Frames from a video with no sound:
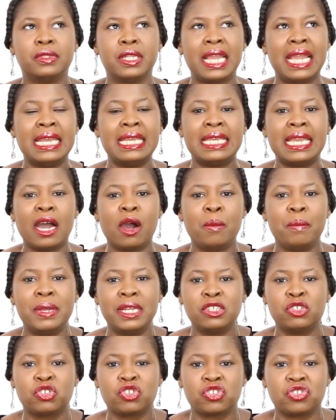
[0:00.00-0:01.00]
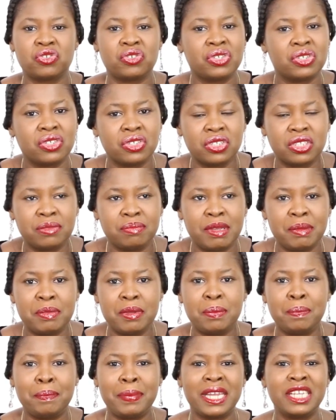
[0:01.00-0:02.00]
endowment trust,
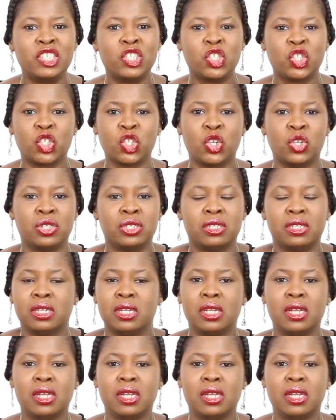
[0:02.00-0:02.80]
maybe pension